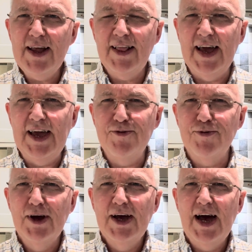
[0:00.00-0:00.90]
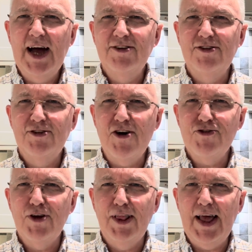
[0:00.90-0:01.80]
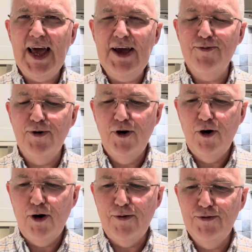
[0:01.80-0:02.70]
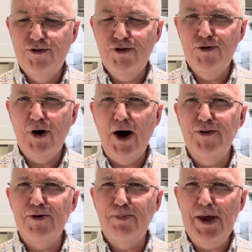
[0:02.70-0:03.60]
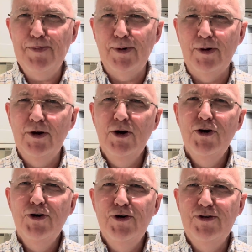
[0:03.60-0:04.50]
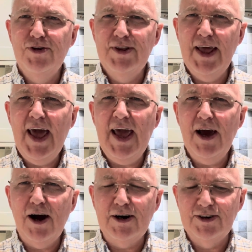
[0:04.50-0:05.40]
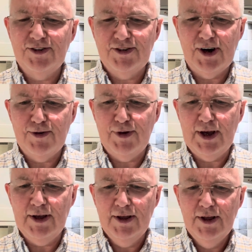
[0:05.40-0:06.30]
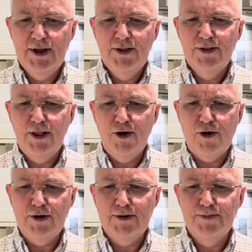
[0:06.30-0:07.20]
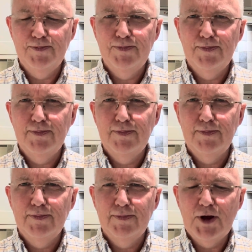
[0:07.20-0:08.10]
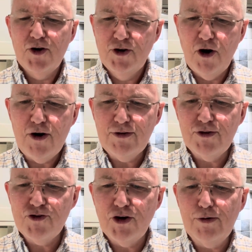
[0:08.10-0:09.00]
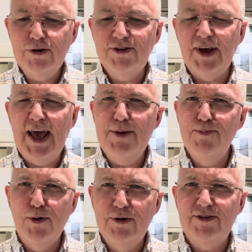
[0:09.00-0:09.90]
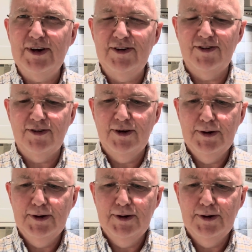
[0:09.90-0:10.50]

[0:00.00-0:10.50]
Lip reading: life and to touch the life of 2 other people who today are serving the Lord. God chose a Moses.